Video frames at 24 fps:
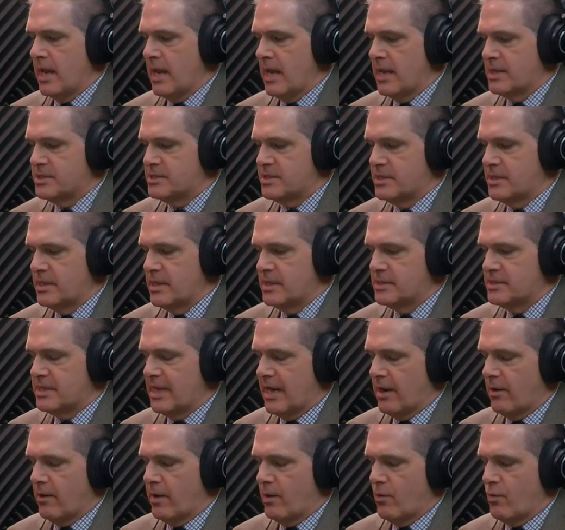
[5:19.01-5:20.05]
Is yep. is
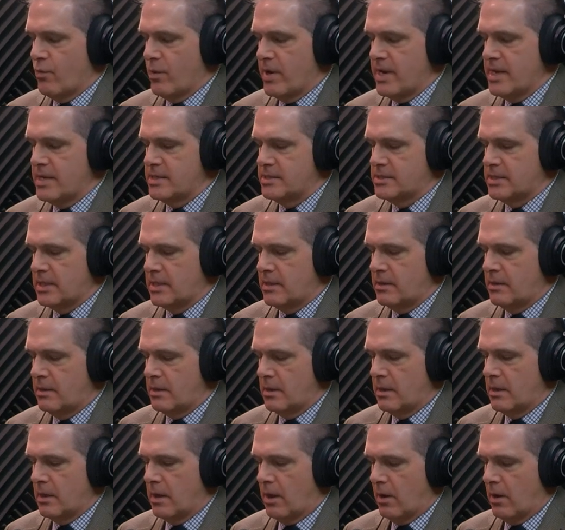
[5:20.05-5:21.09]
there a reason